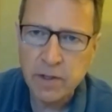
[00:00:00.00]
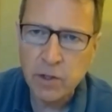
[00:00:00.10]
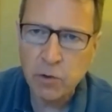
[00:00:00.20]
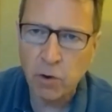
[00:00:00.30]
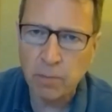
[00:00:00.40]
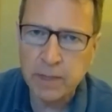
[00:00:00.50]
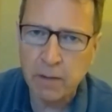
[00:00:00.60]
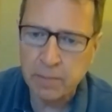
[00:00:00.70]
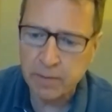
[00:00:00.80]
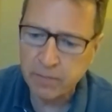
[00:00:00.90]
cropped
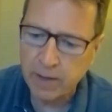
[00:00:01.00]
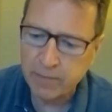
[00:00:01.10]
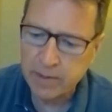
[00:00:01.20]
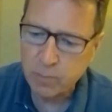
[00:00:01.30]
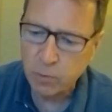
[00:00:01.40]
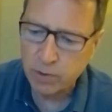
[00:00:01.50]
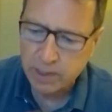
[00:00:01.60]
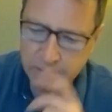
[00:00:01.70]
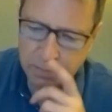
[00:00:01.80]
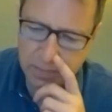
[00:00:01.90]
up, but if you have any more,
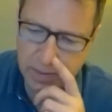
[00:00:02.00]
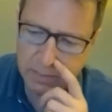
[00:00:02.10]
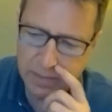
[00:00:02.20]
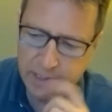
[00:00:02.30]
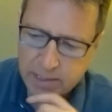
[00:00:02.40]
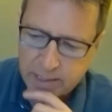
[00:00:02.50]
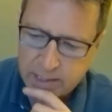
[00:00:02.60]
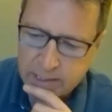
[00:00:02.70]
keep, keep asking.